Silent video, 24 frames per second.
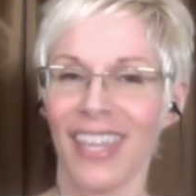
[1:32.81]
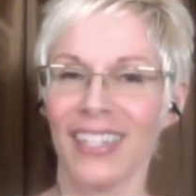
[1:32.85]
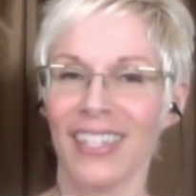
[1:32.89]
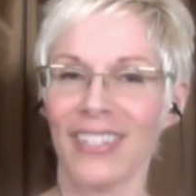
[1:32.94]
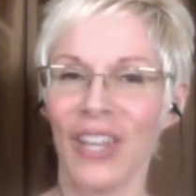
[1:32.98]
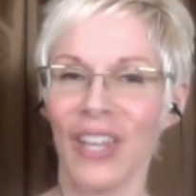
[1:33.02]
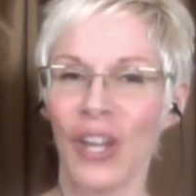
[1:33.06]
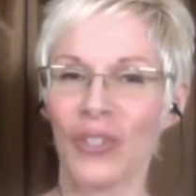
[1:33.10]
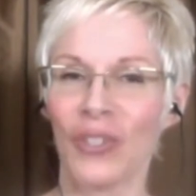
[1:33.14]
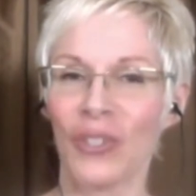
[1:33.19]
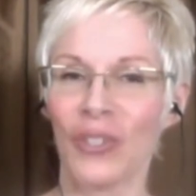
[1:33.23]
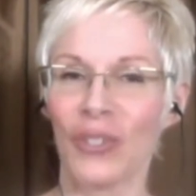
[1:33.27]

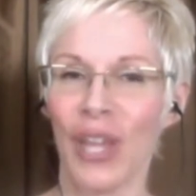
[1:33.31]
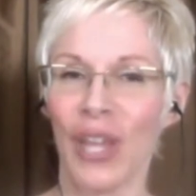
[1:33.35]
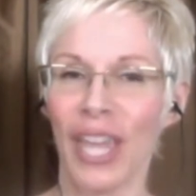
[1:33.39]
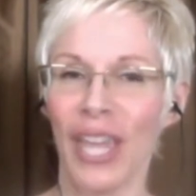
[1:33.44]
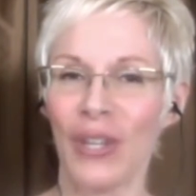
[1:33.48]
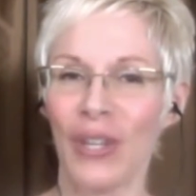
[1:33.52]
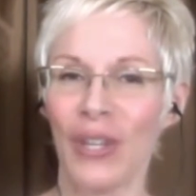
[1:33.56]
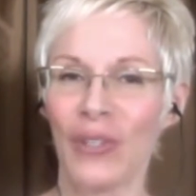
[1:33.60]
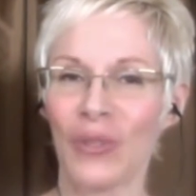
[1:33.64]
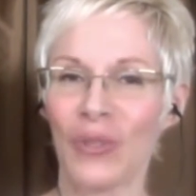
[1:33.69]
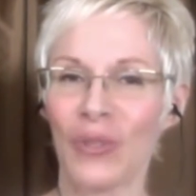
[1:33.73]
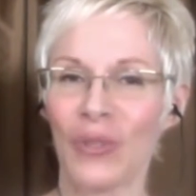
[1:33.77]
Dr.
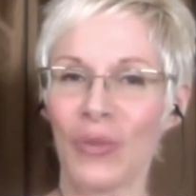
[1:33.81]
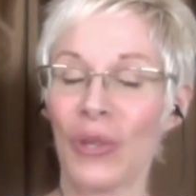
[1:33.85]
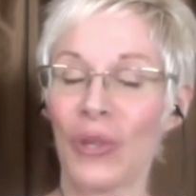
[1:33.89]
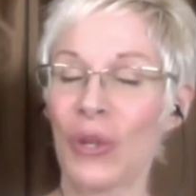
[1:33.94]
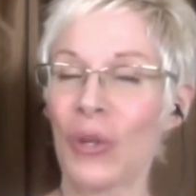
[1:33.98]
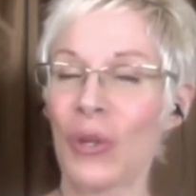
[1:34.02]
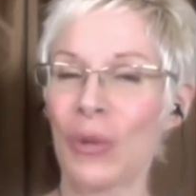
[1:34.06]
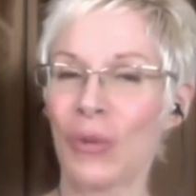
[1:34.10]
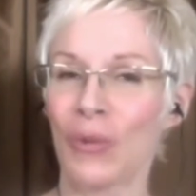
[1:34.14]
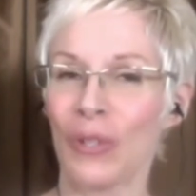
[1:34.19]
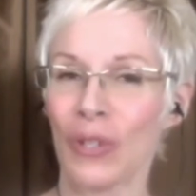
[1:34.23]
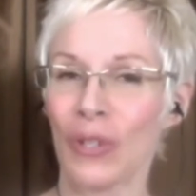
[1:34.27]
Andrew
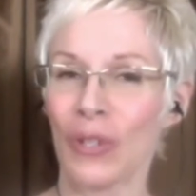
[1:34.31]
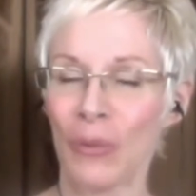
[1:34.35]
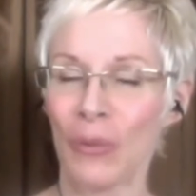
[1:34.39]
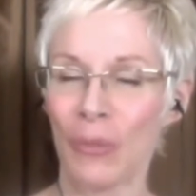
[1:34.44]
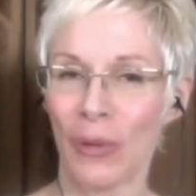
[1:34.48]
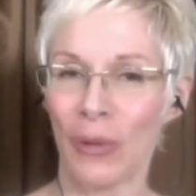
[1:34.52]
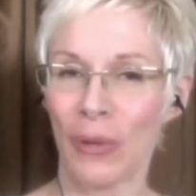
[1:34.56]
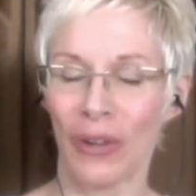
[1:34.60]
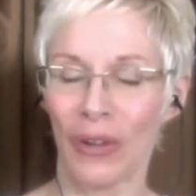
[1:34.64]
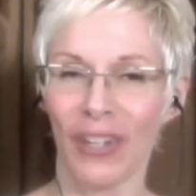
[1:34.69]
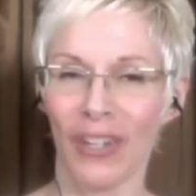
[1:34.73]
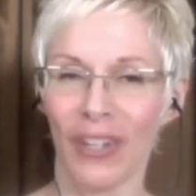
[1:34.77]

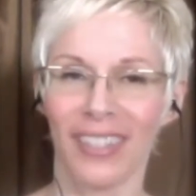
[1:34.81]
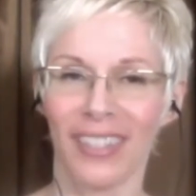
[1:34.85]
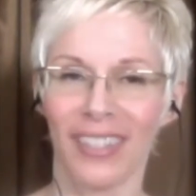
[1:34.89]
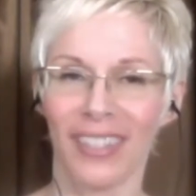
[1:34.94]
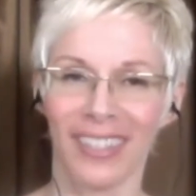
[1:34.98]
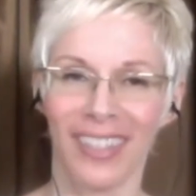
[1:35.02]
Newberg